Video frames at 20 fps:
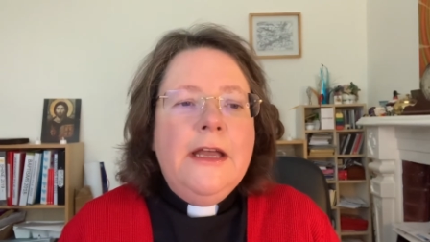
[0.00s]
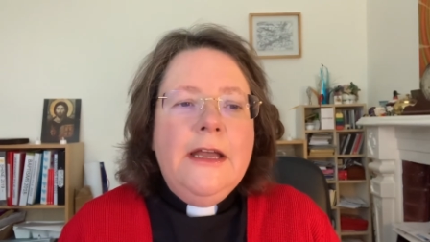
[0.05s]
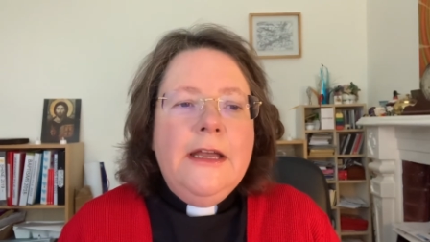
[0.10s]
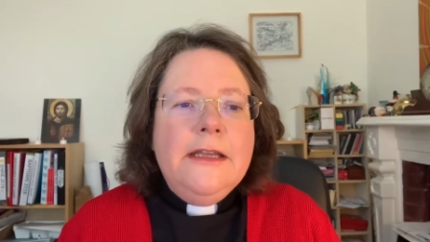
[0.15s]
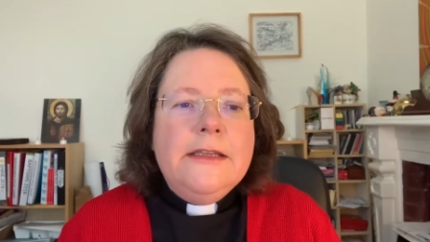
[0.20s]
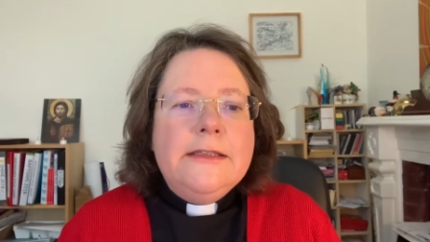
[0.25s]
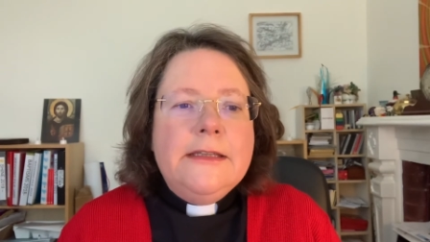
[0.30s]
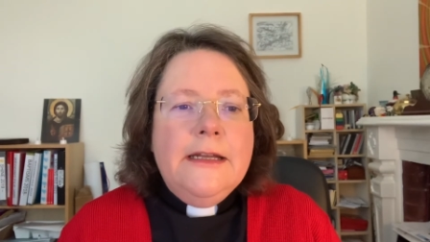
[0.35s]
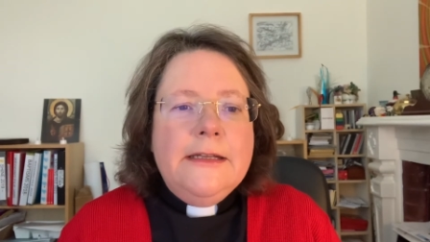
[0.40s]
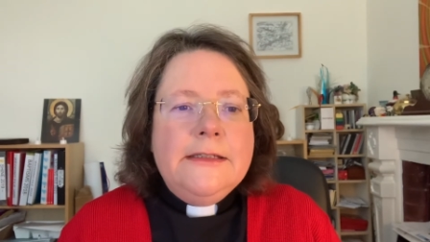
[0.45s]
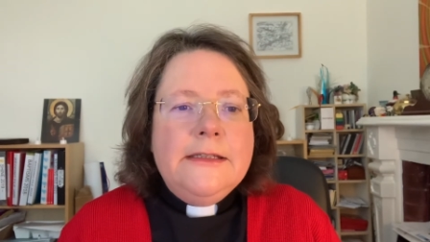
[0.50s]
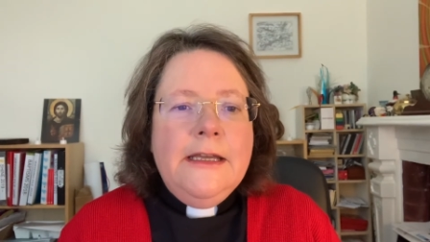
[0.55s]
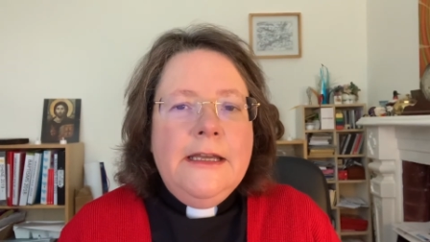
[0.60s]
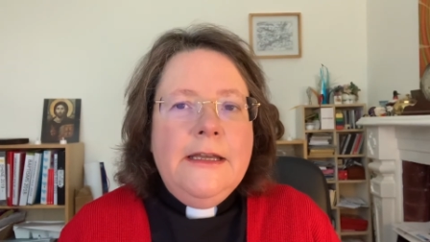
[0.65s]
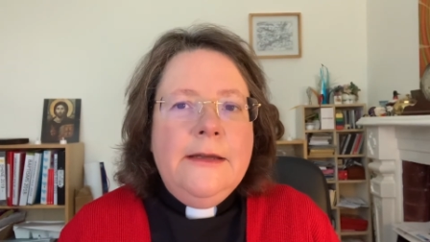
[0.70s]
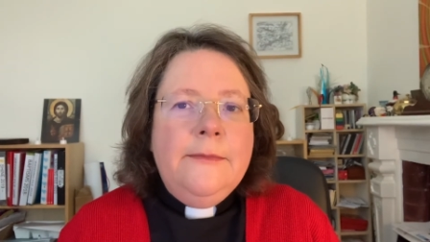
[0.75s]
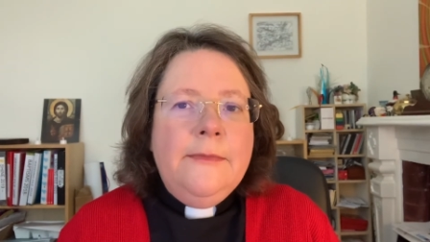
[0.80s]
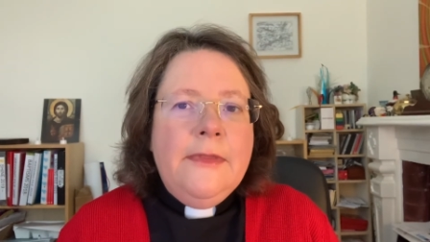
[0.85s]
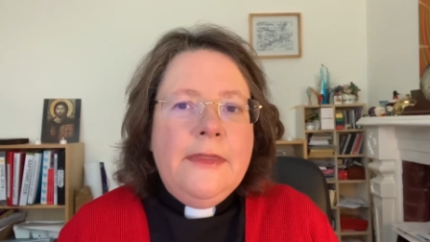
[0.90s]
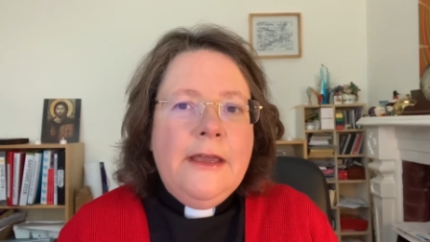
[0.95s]
said to
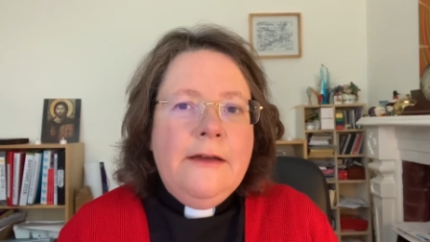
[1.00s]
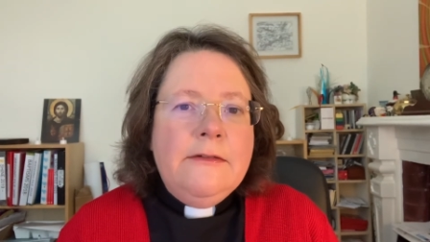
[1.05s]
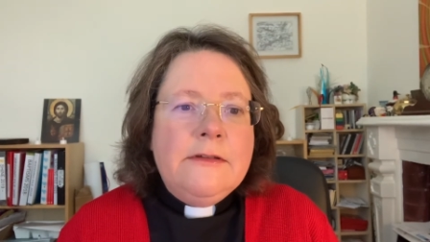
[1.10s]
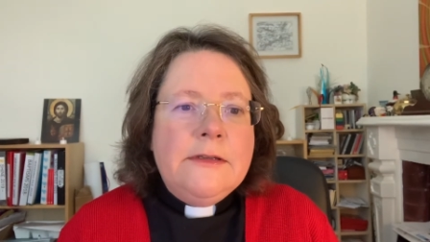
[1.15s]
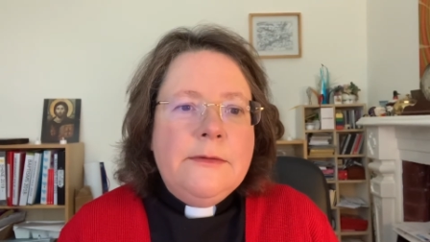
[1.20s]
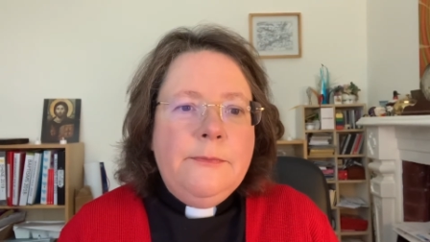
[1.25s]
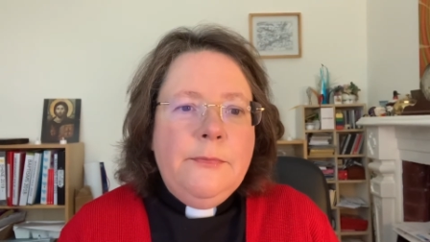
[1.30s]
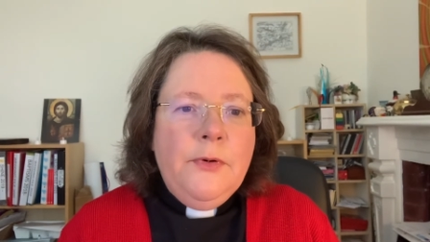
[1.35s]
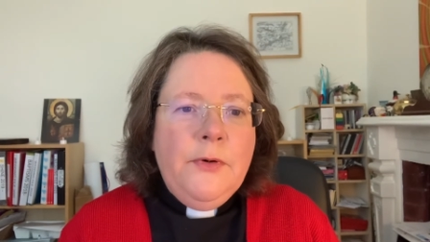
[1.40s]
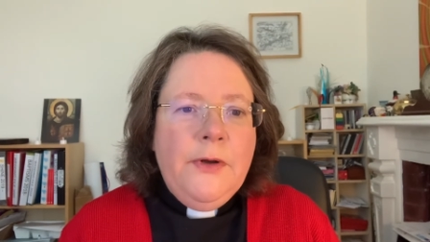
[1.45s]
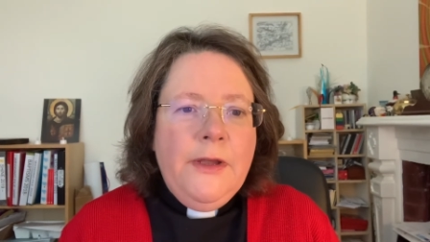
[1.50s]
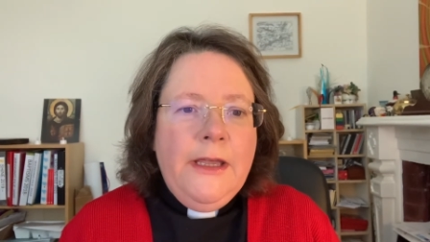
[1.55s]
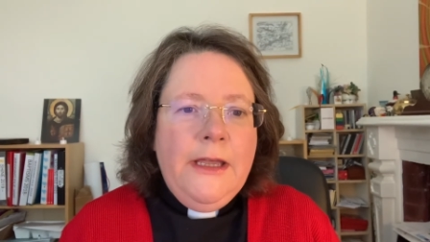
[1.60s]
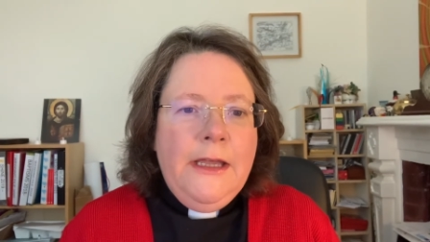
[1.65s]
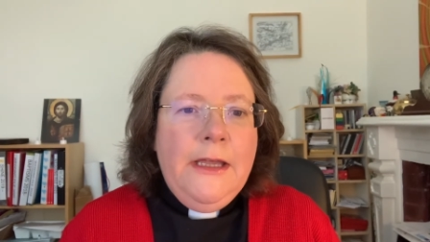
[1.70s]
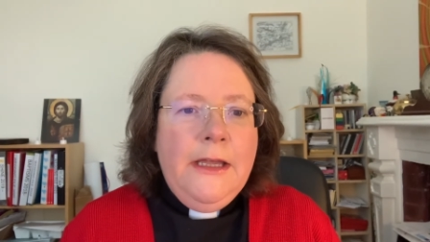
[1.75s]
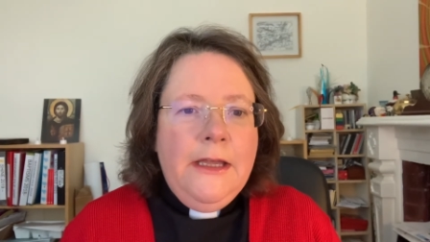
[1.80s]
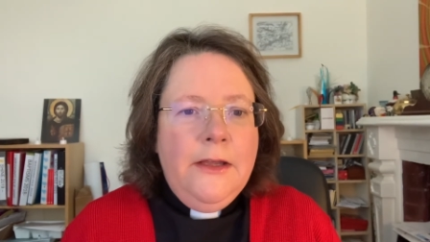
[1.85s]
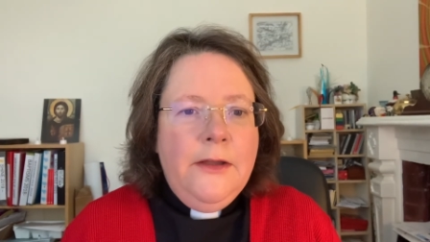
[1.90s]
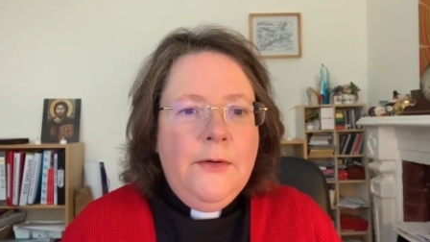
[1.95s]
him, There is a boy
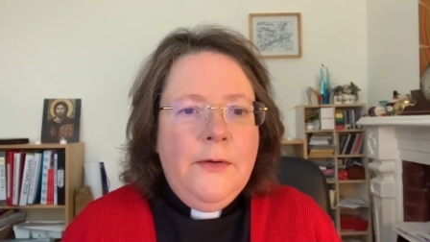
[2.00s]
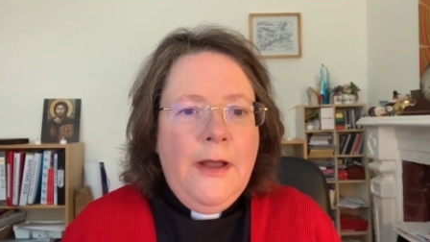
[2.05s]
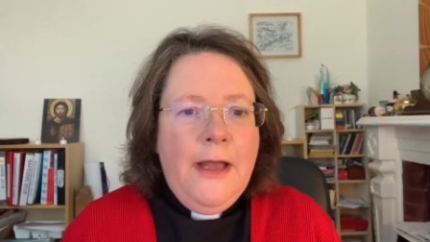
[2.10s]
here who